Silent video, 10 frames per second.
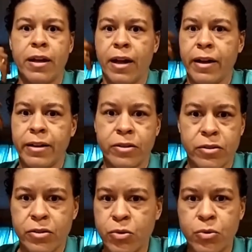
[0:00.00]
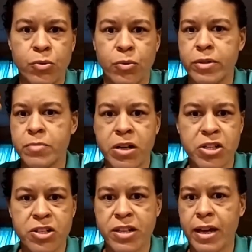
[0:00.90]
I do as
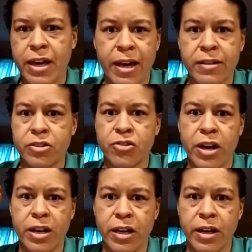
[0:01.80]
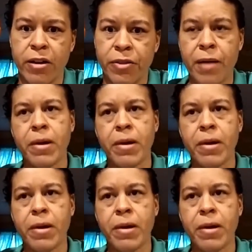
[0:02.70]
much as I can to try to eat healthy.